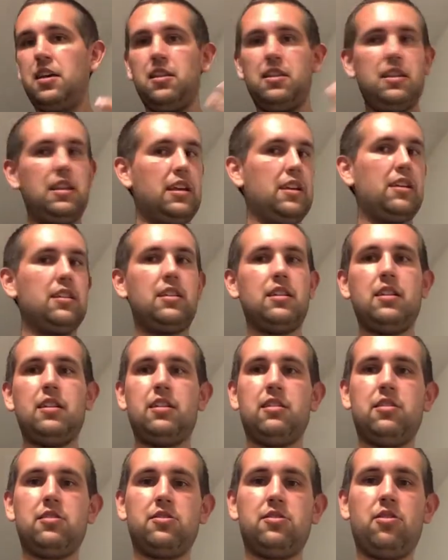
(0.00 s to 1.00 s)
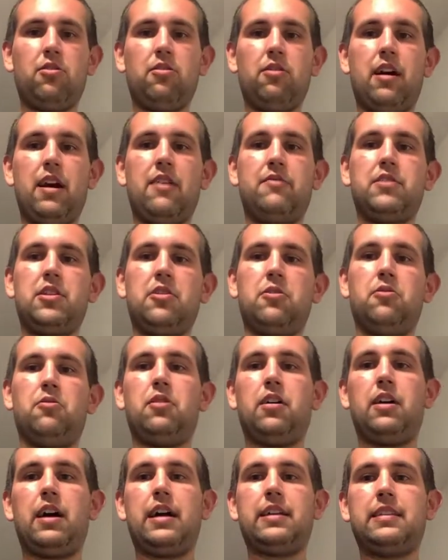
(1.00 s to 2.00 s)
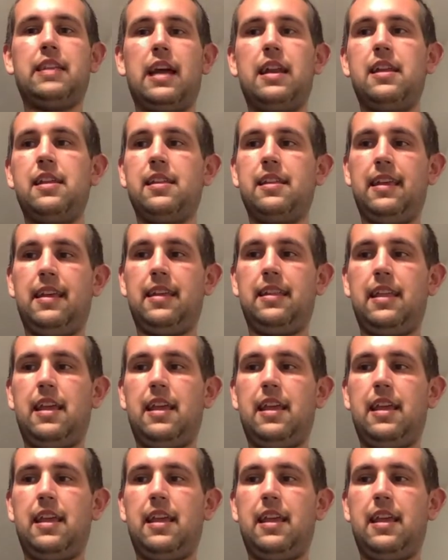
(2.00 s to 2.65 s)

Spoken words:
They just don't have no identity.